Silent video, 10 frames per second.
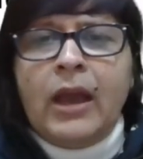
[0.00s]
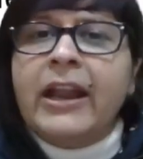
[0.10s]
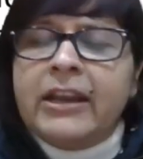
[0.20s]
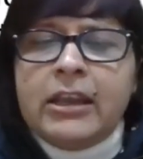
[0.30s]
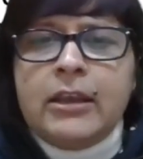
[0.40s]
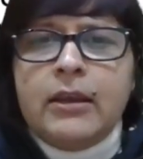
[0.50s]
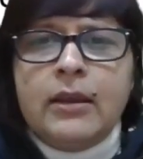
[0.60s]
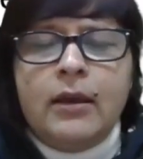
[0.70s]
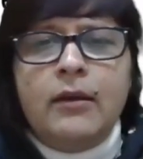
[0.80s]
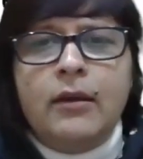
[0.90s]
and
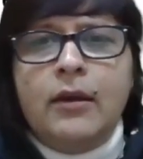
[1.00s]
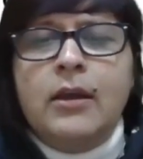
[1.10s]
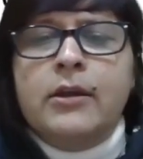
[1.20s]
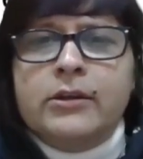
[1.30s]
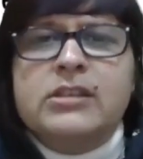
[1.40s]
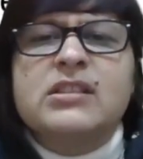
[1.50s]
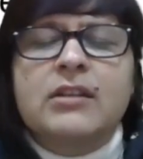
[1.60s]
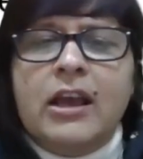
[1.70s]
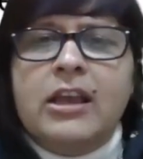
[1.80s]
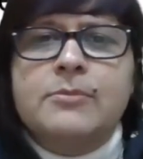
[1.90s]
he
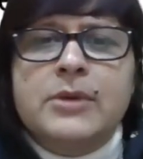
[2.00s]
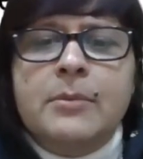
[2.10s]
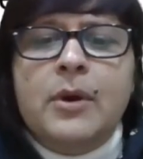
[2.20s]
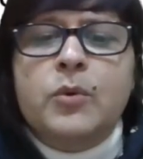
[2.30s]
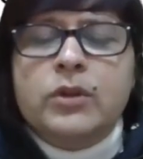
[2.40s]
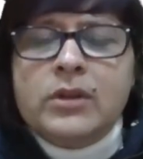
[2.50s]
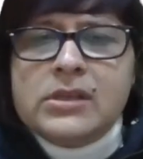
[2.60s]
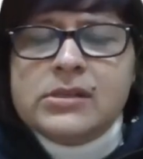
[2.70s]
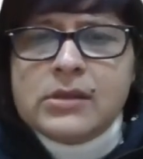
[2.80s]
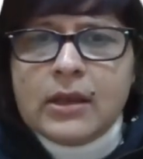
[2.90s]
described about
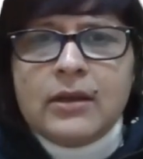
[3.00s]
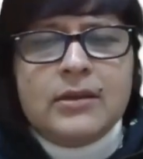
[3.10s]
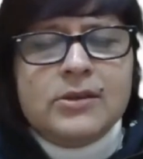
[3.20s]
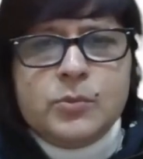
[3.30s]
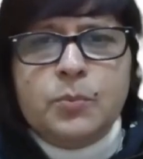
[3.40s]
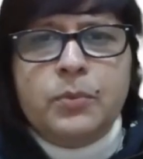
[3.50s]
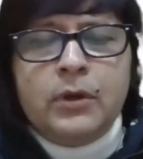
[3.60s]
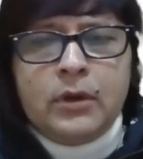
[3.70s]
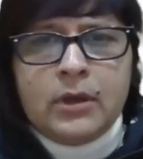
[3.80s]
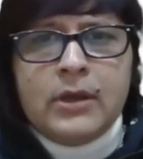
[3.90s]
this in
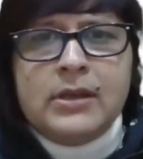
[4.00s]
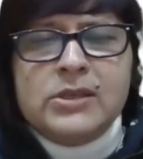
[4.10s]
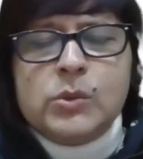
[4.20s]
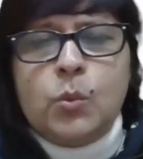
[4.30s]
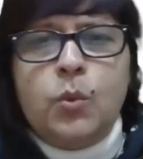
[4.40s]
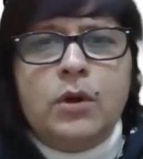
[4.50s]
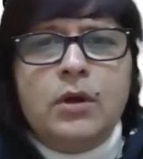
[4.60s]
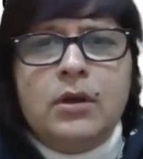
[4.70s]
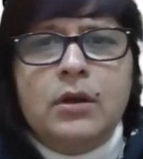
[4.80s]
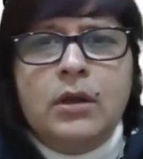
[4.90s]
his
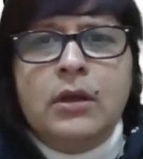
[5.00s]
work,